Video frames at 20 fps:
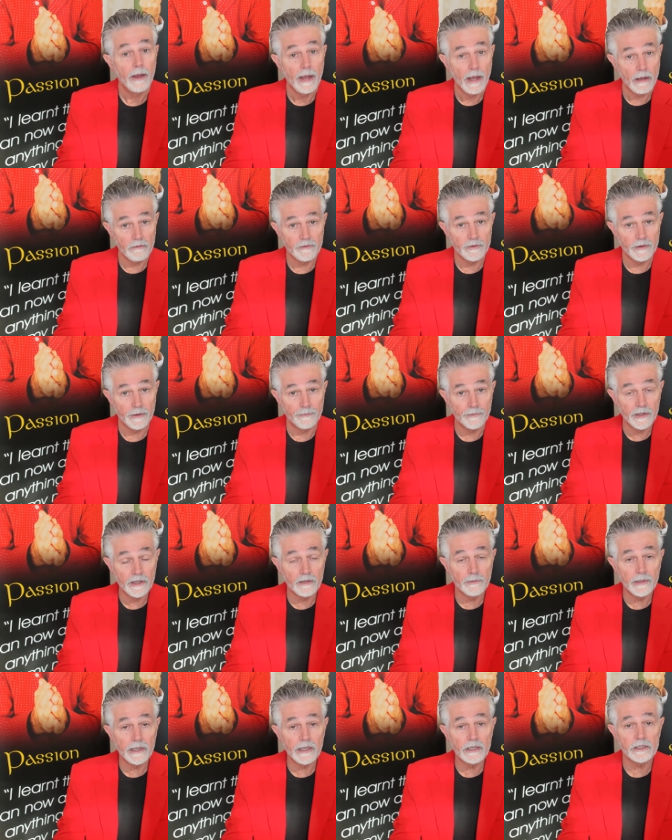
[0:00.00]
However, in
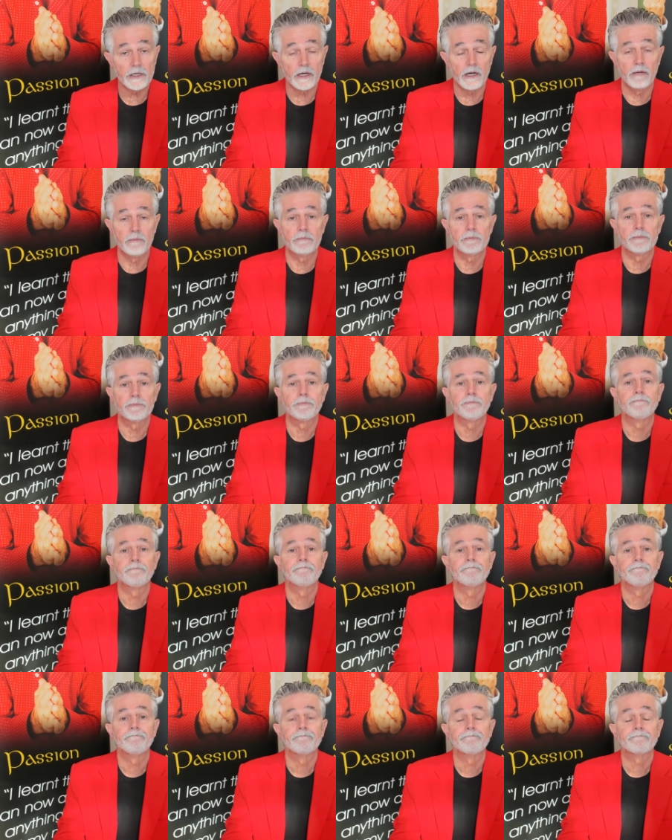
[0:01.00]
the meantime,
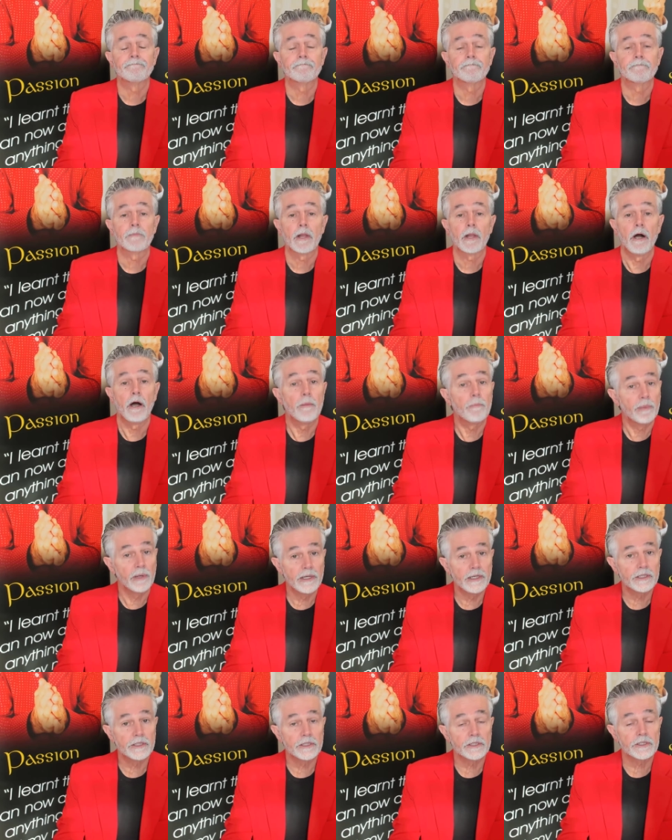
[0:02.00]
I'm
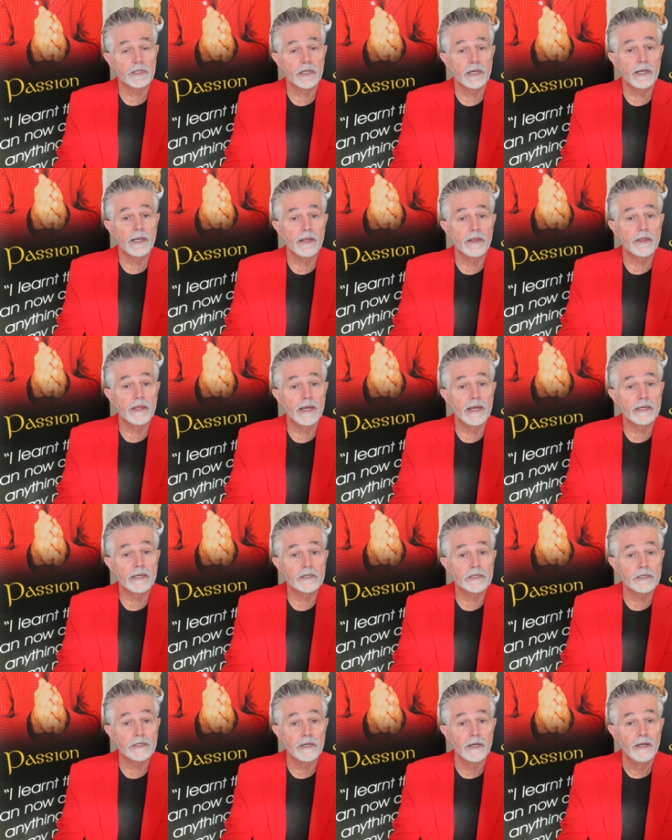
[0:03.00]
pleased to say
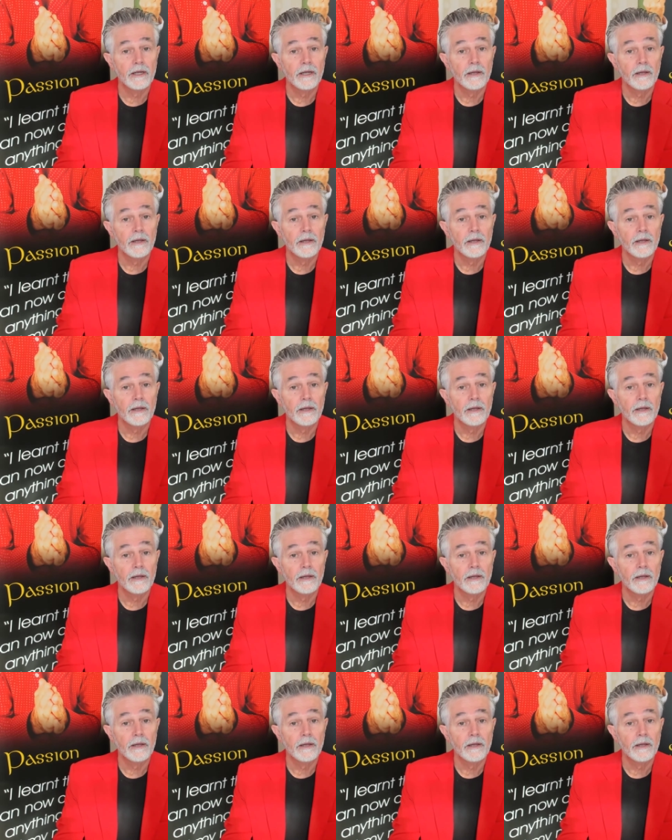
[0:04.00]
that